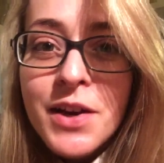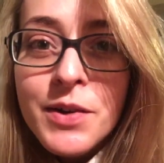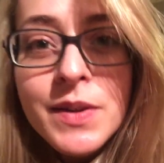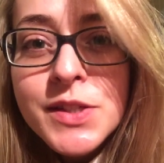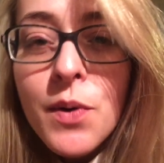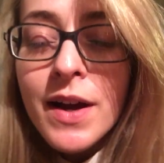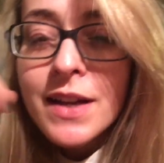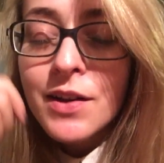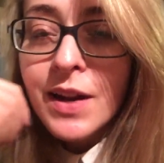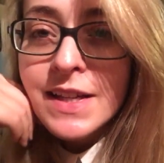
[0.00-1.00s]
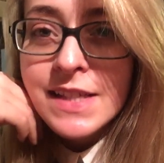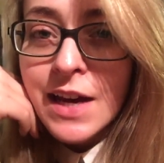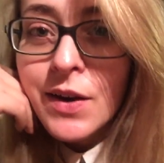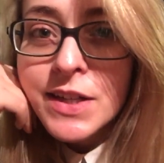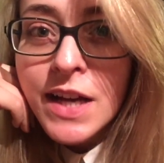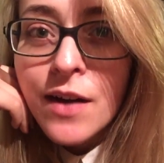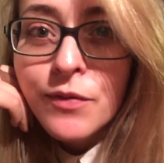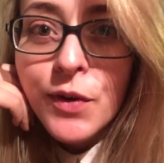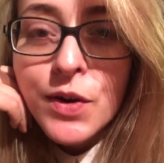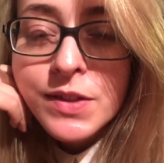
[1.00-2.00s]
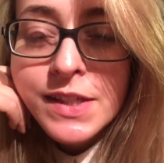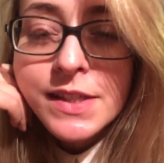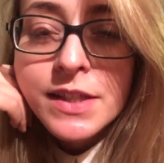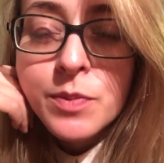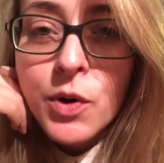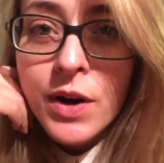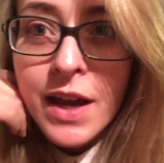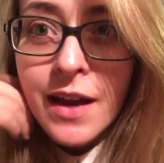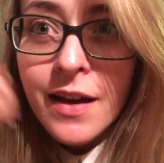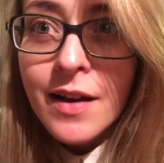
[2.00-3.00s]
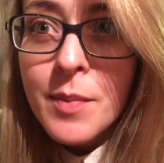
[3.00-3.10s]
So it's quite a lot later now. I actually haven't vlogged since this morning.